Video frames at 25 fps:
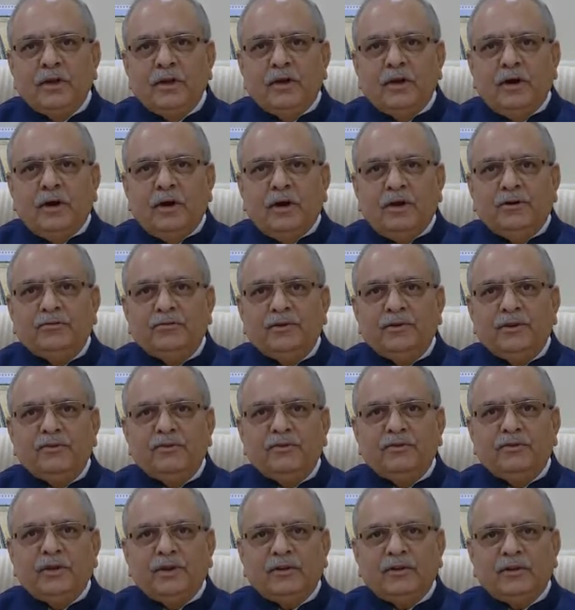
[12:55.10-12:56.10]
Our
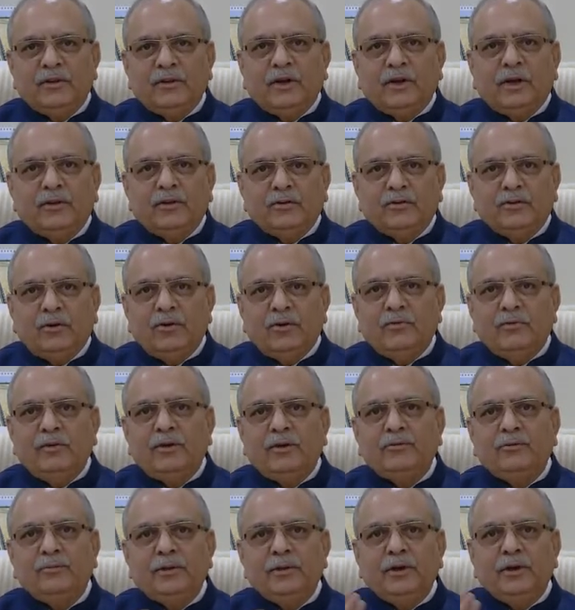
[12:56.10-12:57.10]
defense sector has
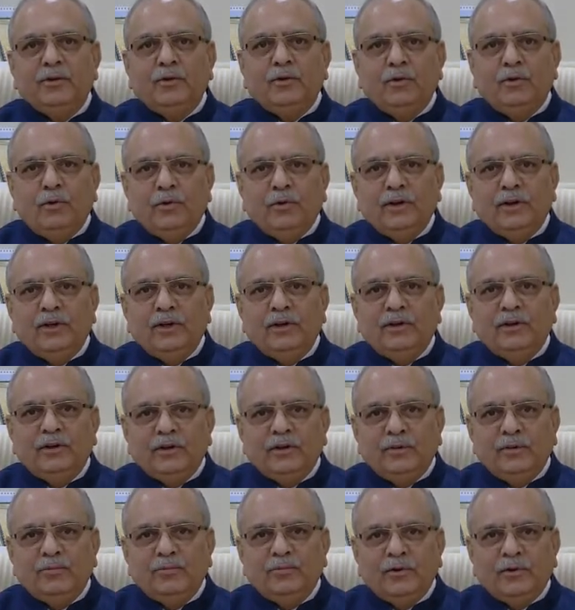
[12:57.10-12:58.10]
always been growing in
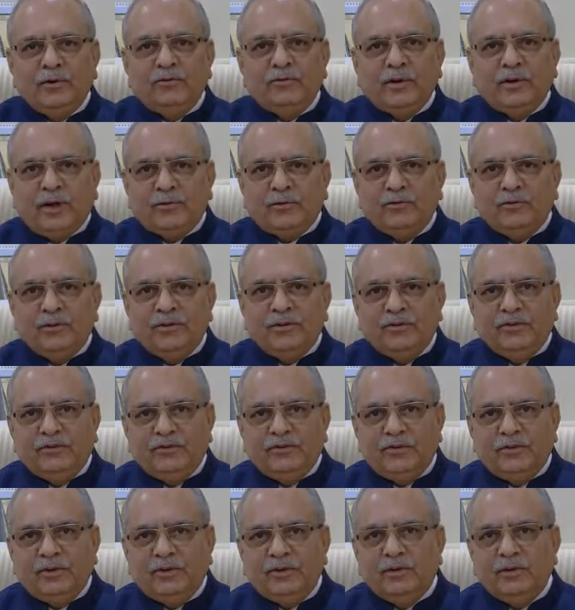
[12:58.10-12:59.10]
terms of
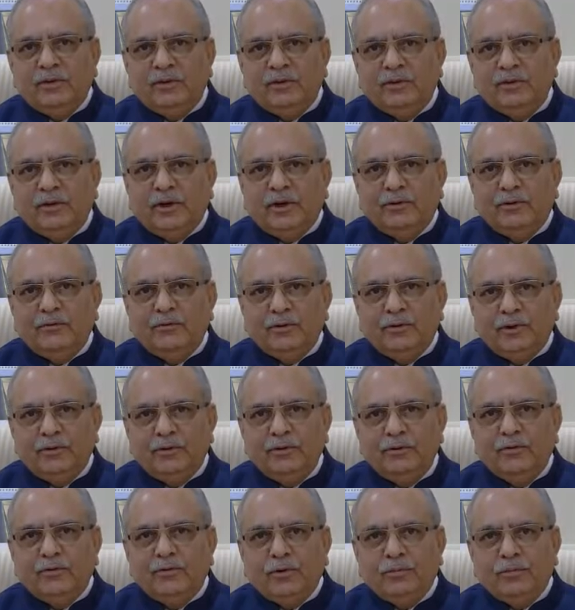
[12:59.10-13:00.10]
acquisition that we
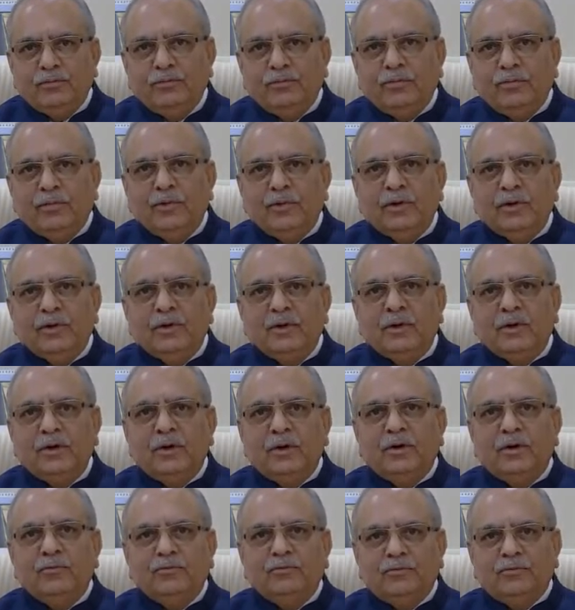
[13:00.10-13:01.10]
do from
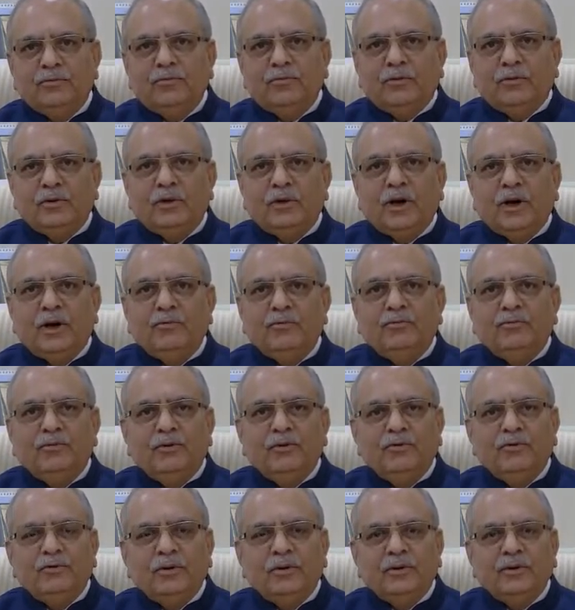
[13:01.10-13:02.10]
for the armed
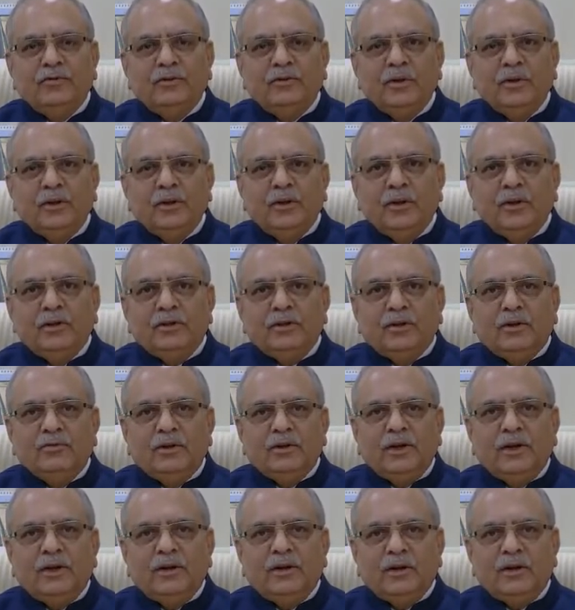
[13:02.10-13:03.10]
forces. Now,
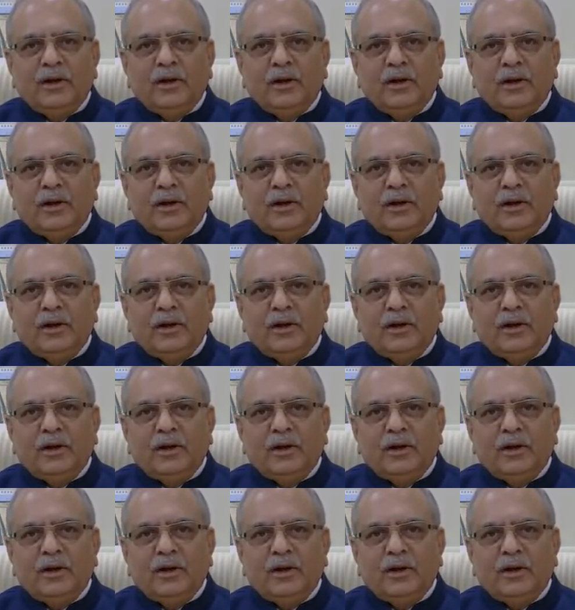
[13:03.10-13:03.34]
the entire